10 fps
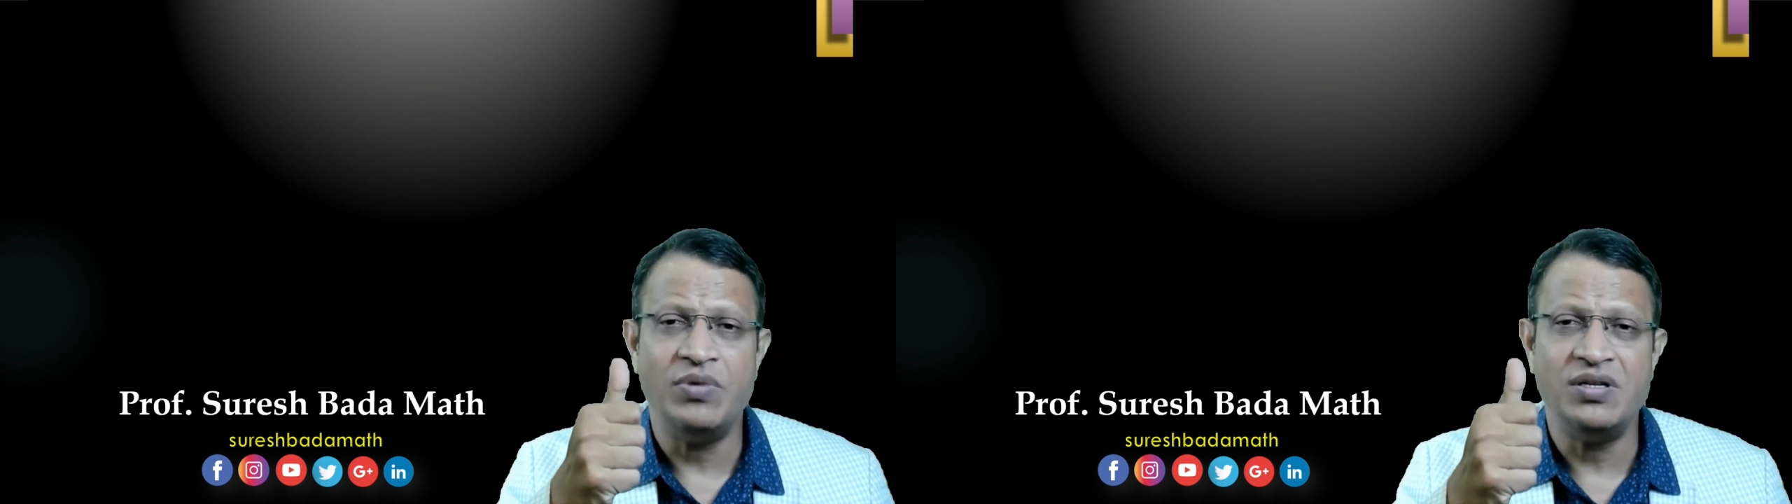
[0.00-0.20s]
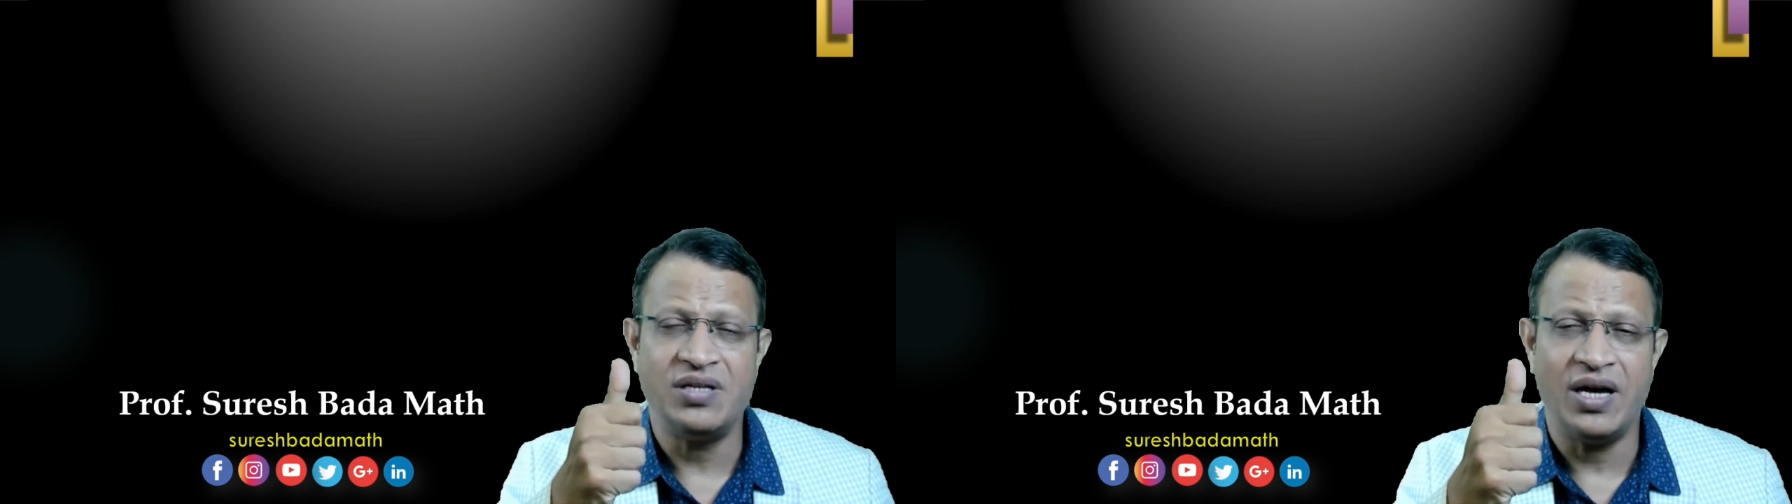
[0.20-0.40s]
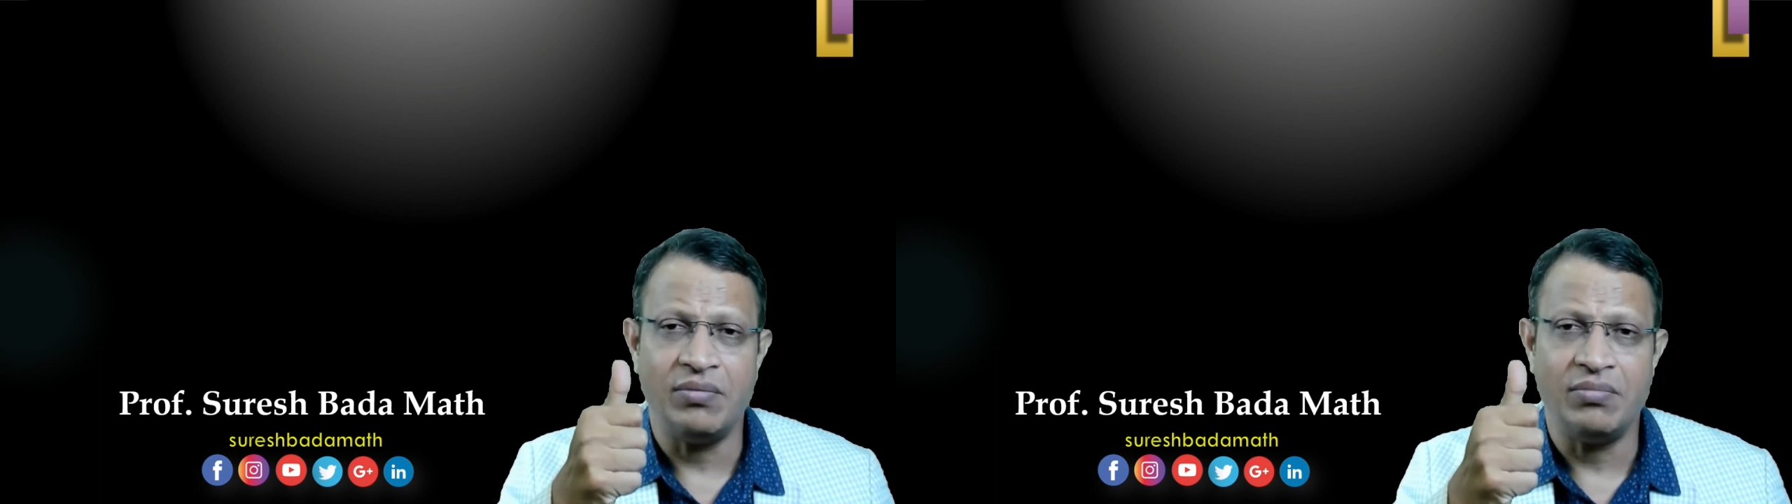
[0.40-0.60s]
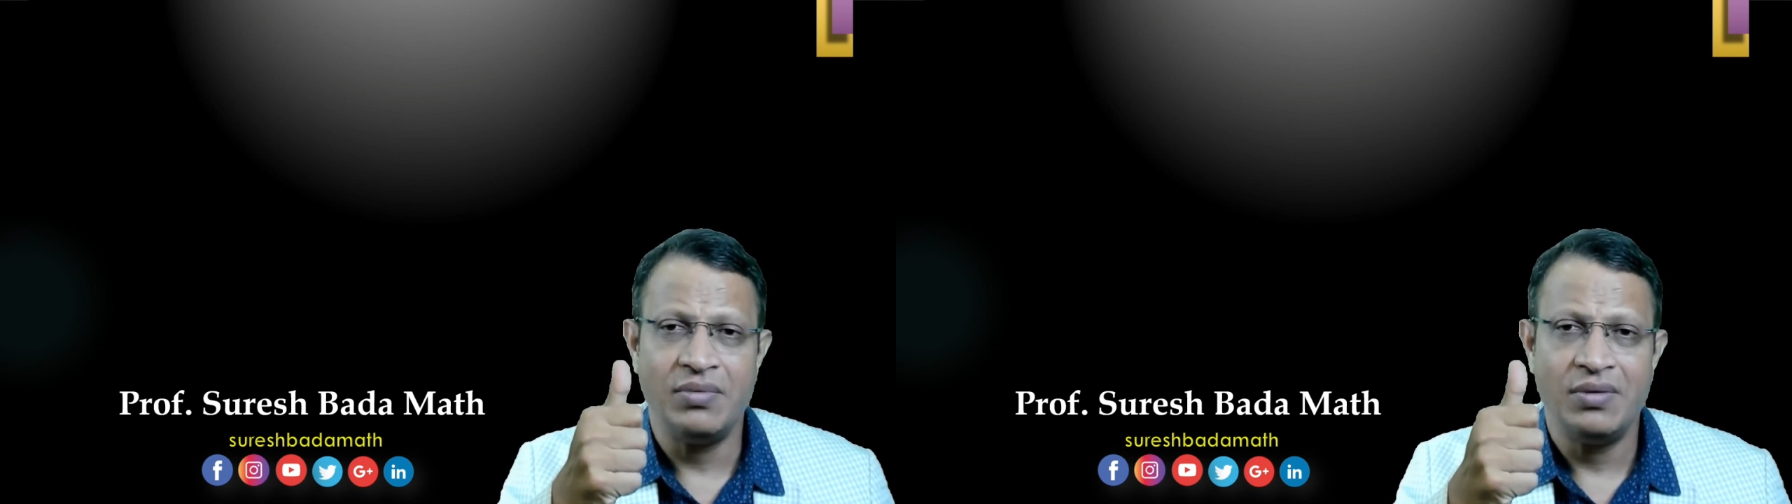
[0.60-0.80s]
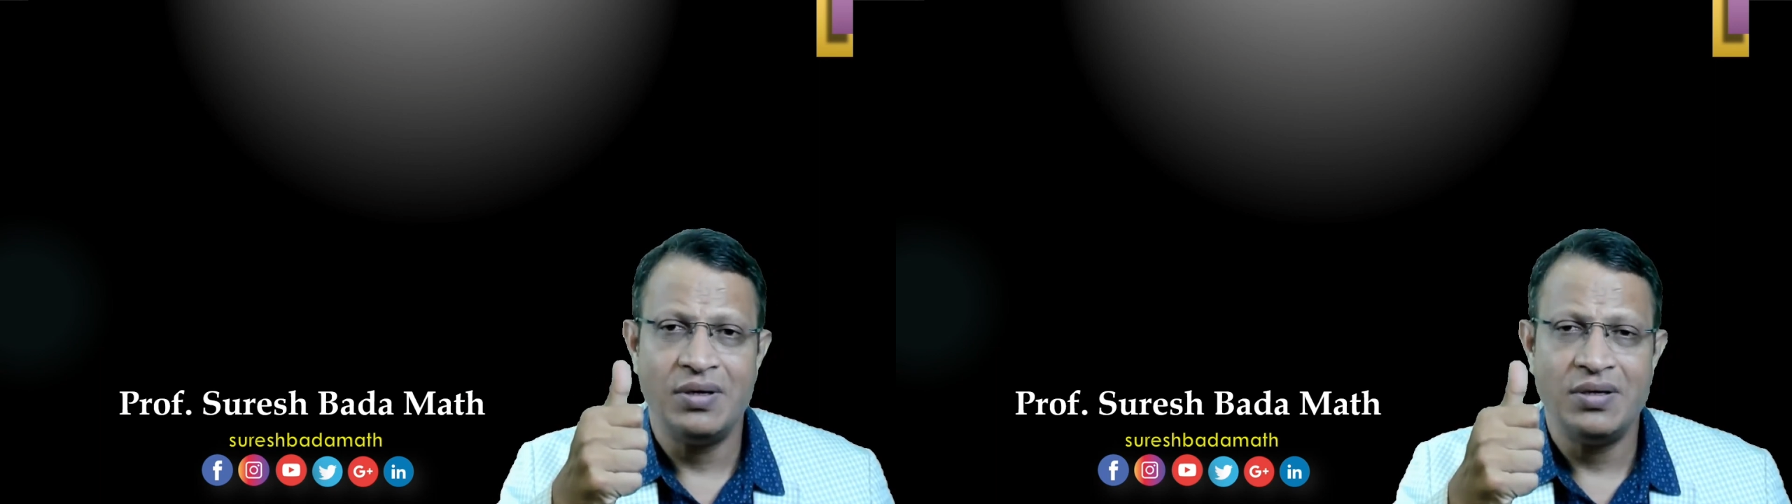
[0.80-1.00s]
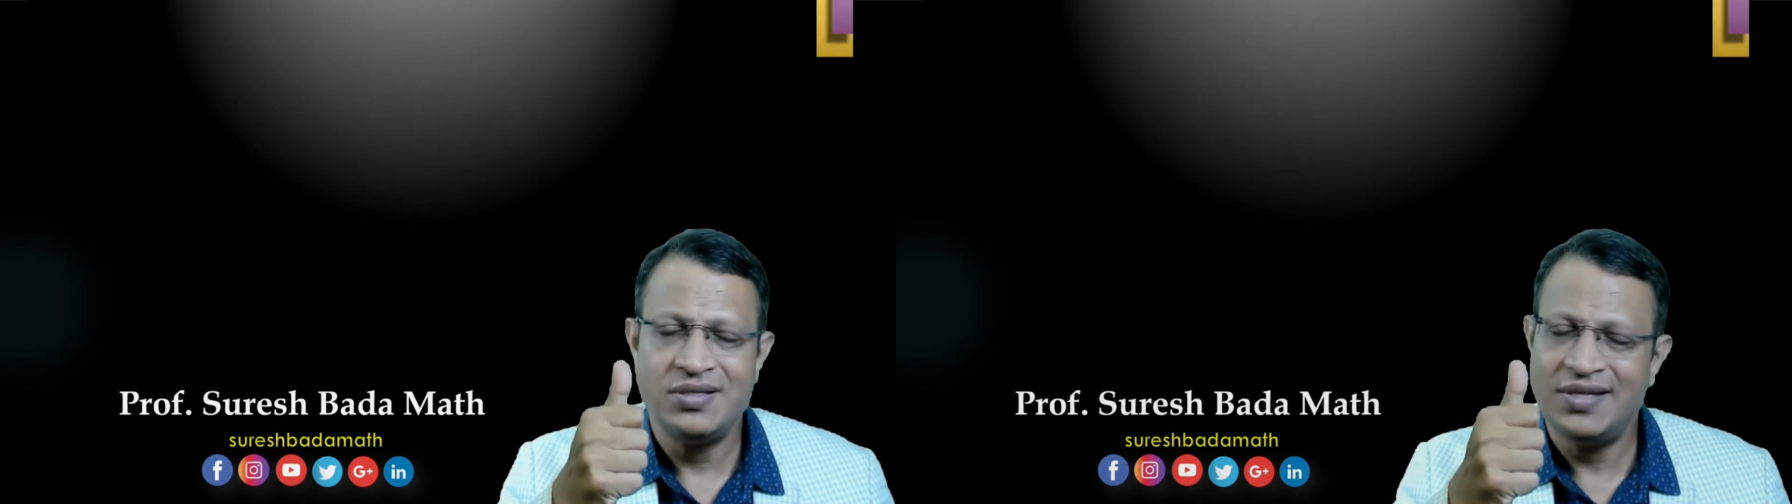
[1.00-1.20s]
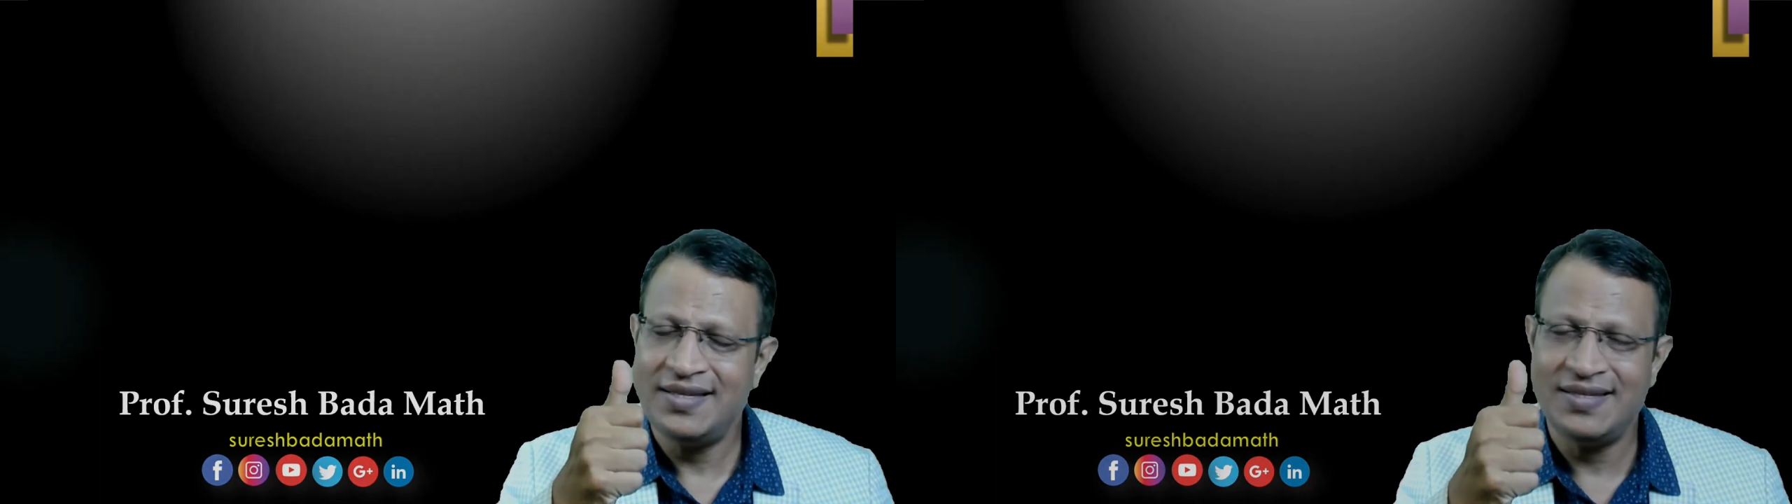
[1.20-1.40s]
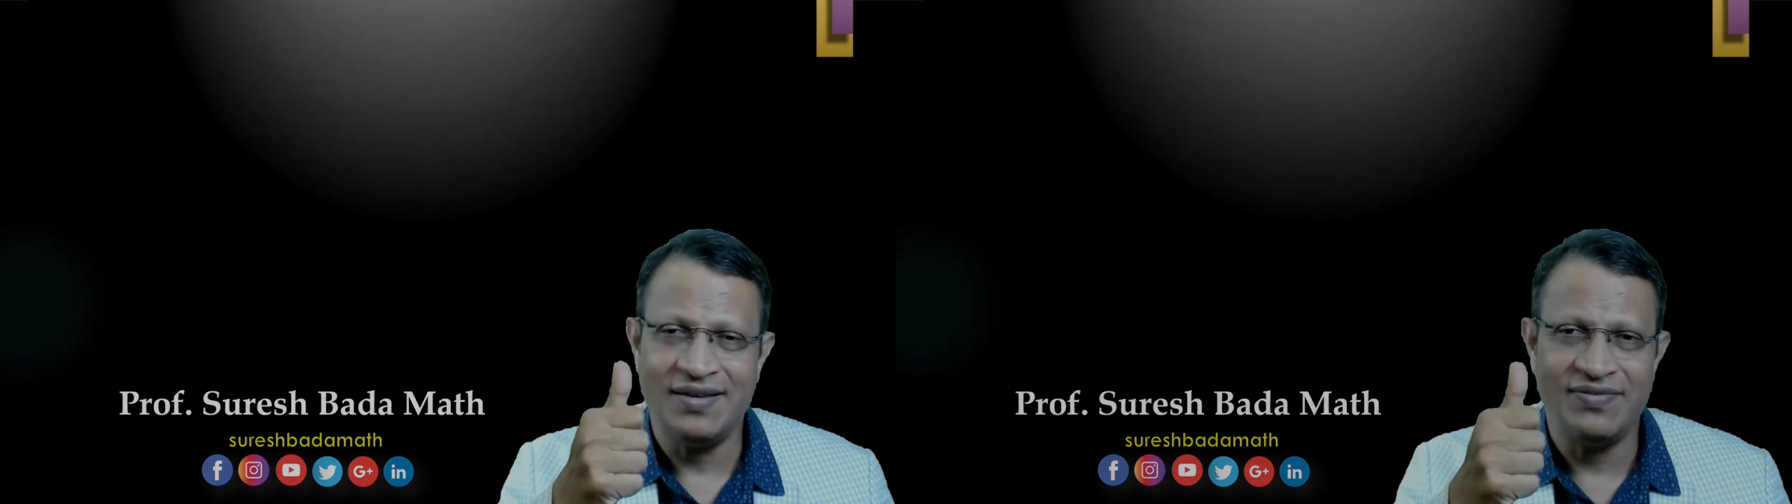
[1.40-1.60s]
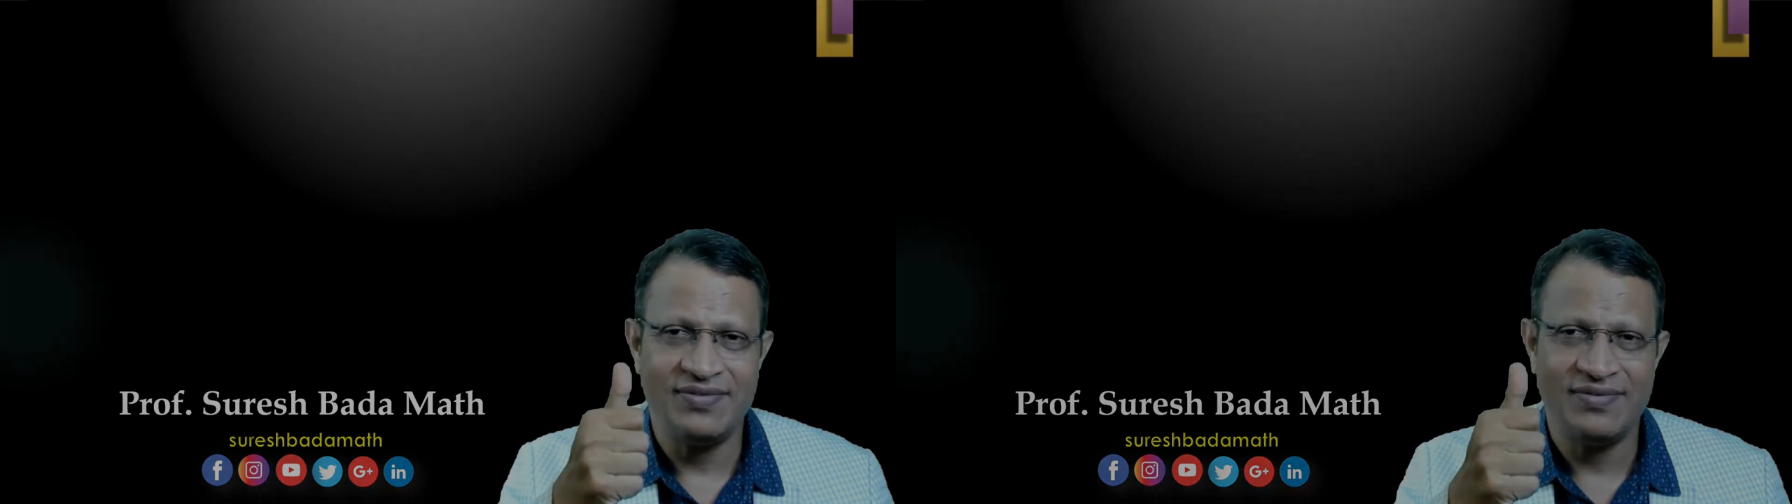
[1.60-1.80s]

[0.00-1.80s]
time. Stay safe.